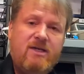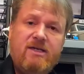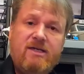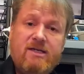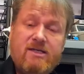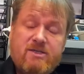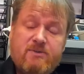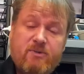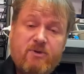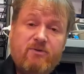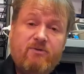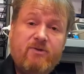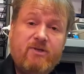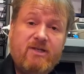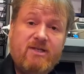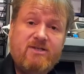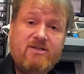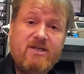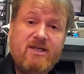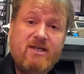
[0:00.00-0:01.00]
It's
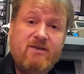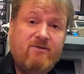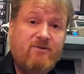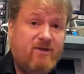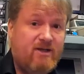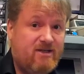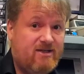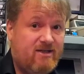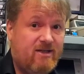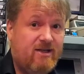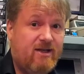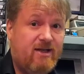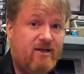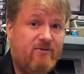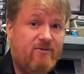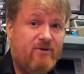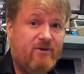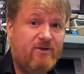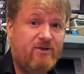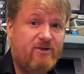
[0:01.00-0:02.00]
perfectly safe and it's a lot of
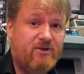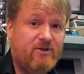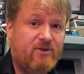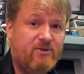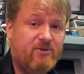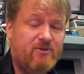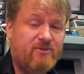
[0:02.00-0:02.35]
fun to do.